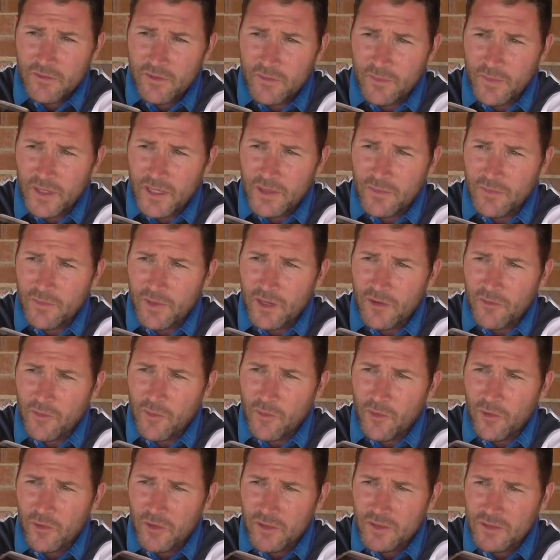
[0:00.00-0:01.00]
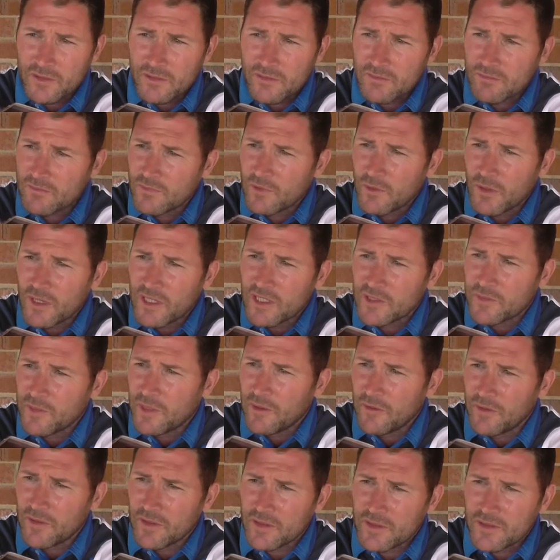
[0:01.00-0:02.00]
For me, Marvin Morgan's great
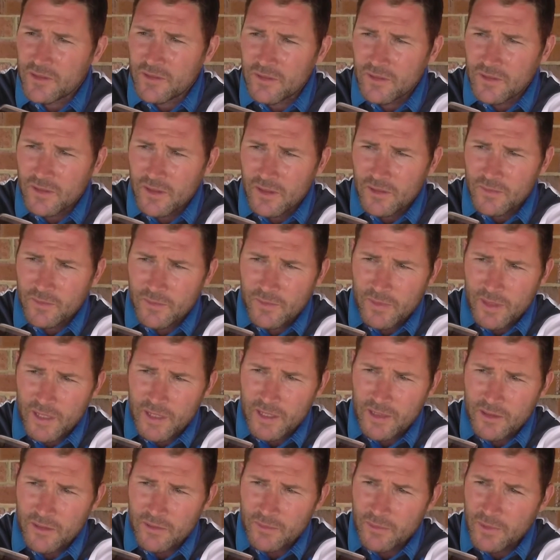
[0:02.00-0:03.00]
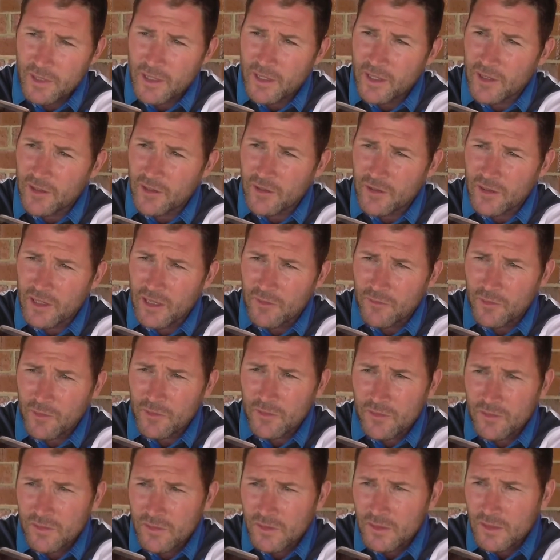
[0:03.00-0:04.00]
experience. Played at a good
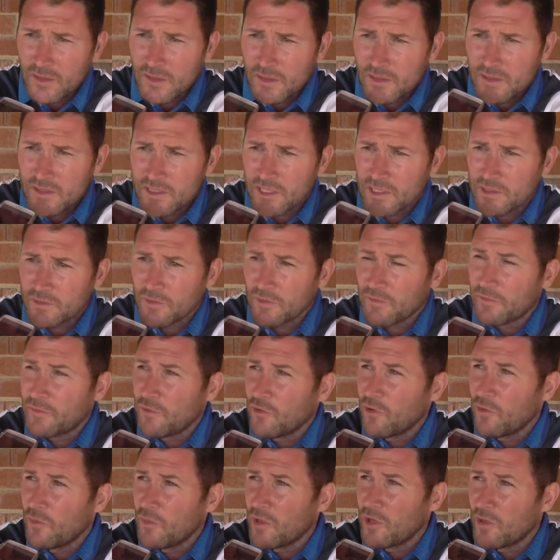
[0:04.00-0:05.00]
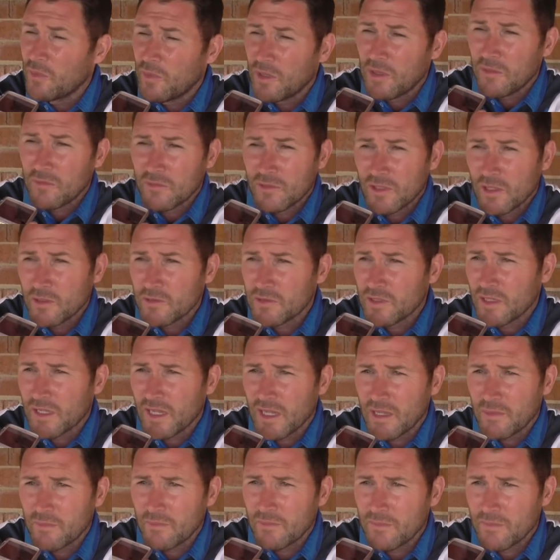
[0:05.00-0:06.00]
level. 6'4", mobile, knows the
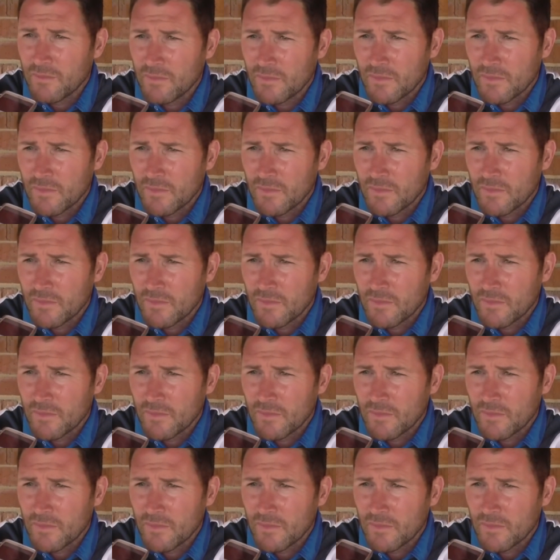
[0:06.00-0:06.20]
game